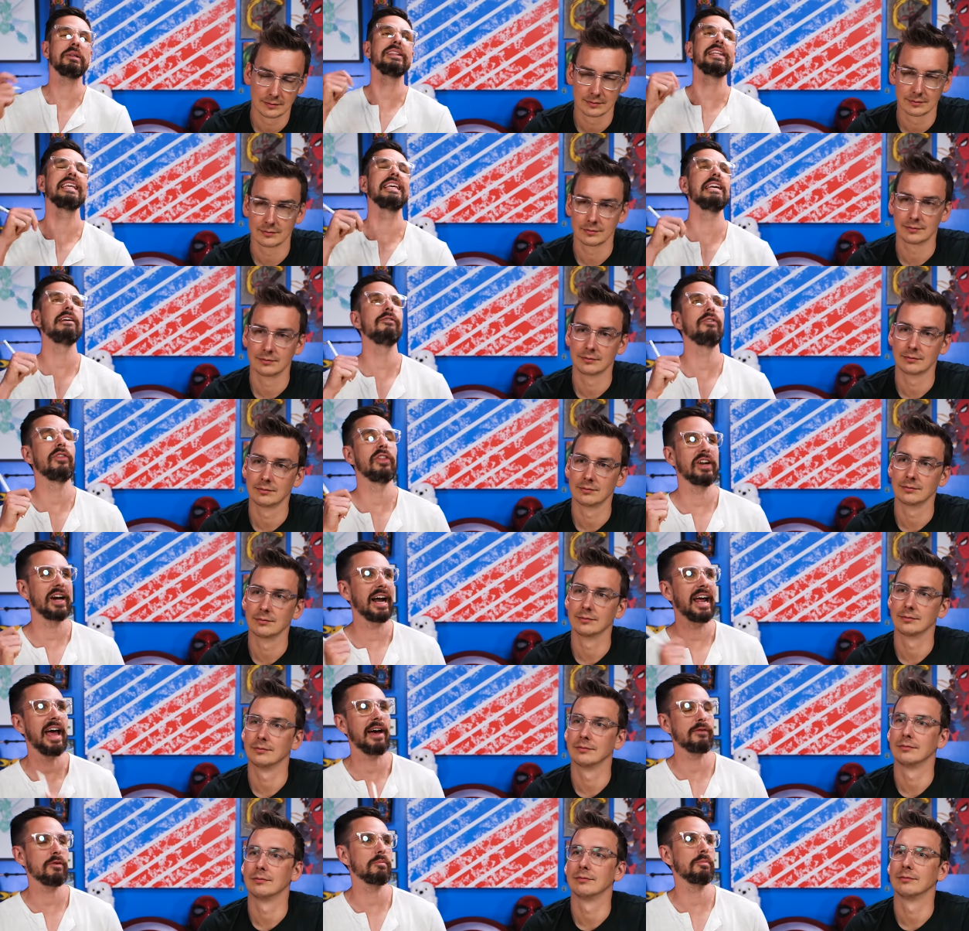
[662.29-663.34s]
Speaker 1: believe
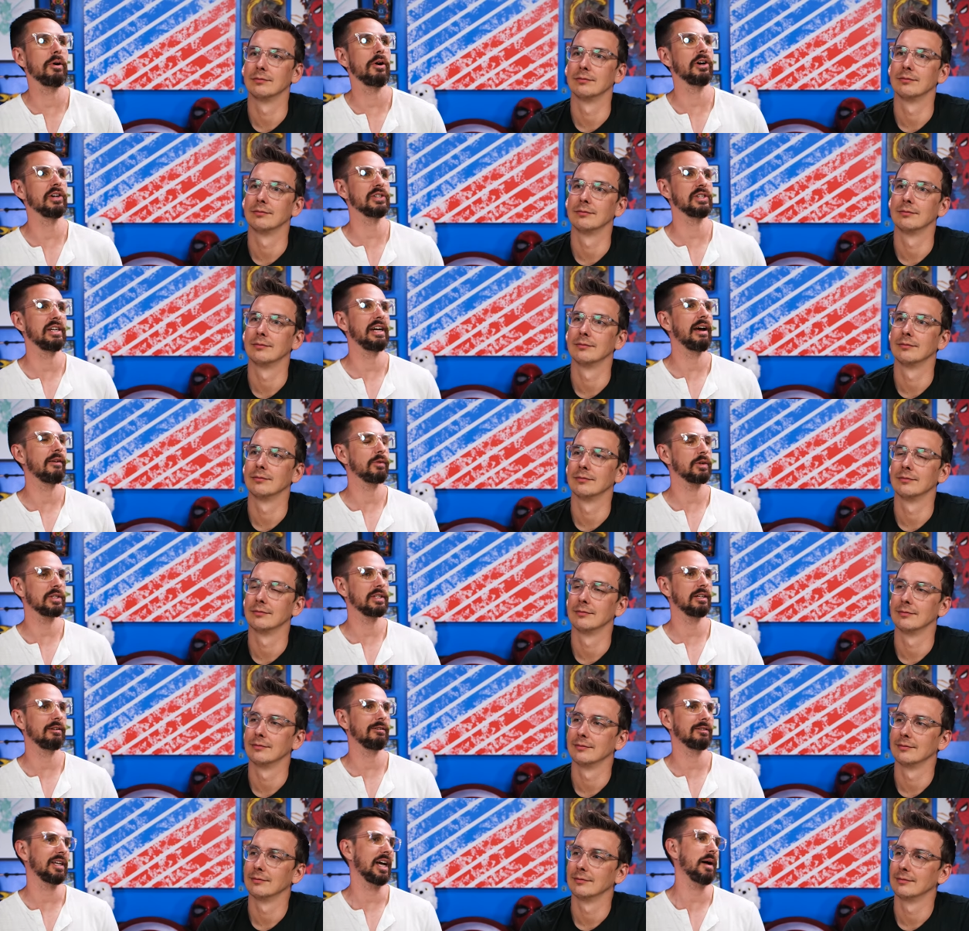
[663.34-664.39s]
that I haven't paused it
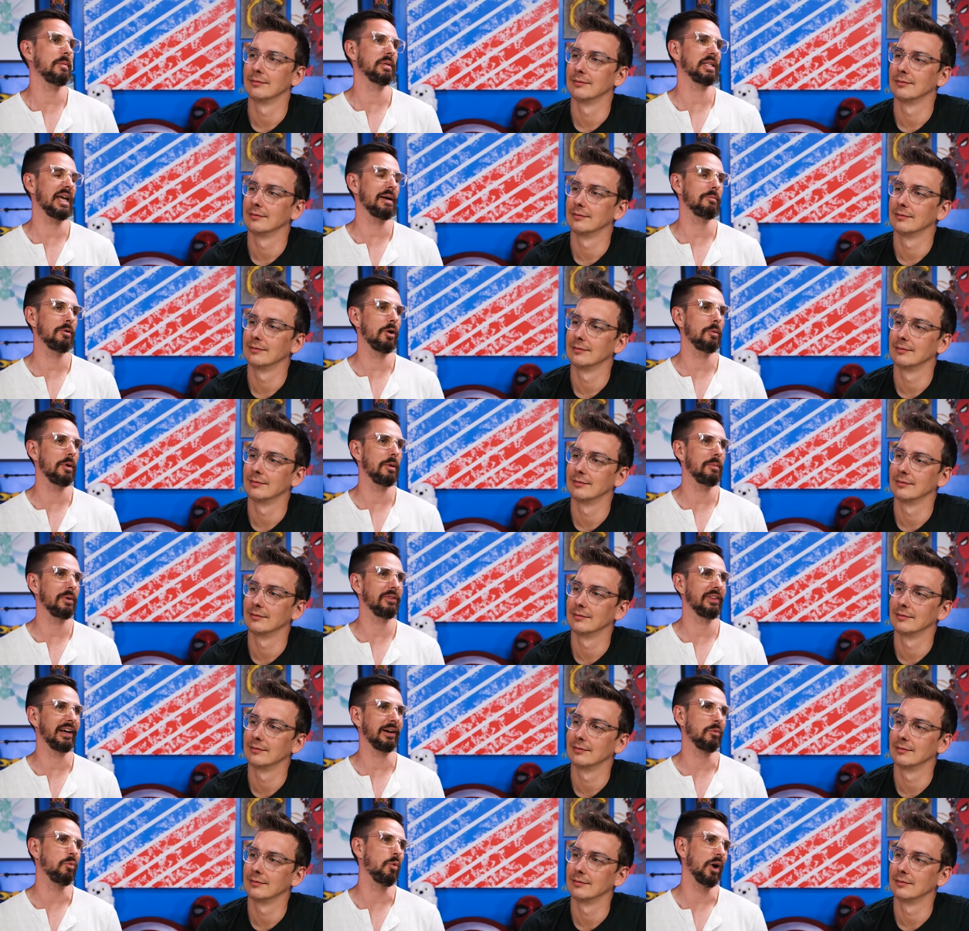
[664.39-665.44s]
every single time in that moment
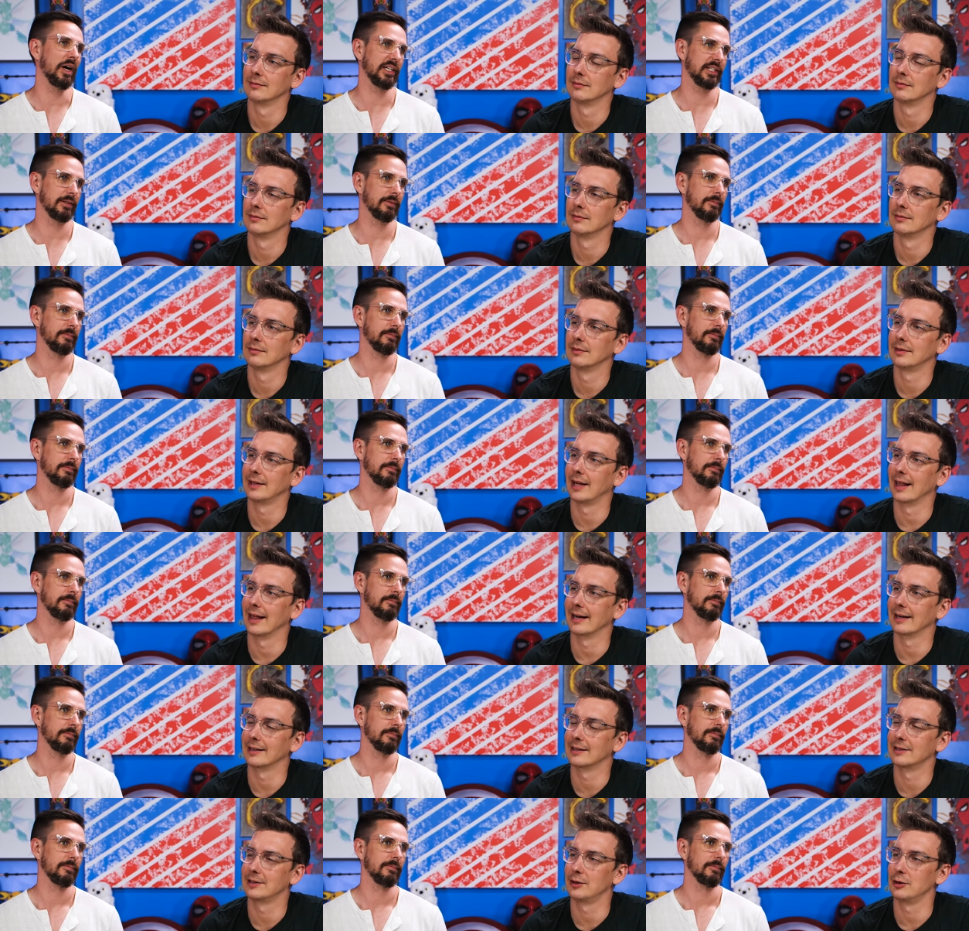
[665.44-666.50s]
and been like, "What?" And
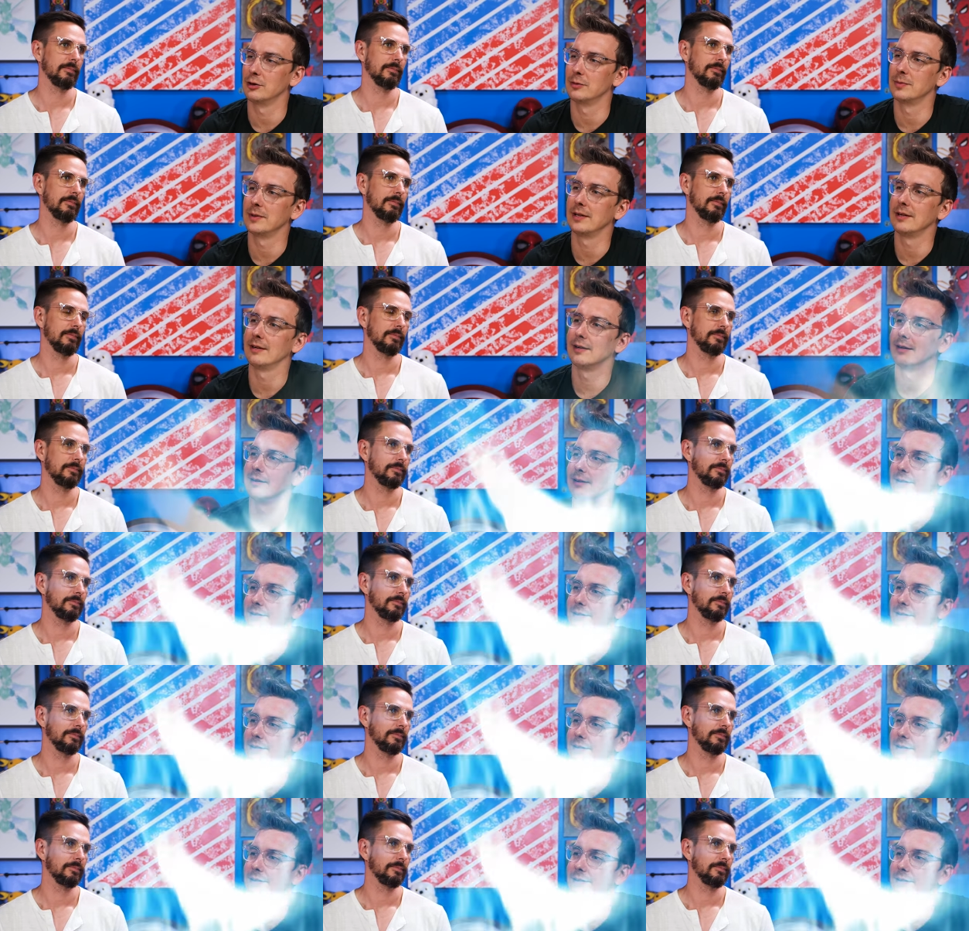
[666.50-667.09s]
you're like, "Excuse me."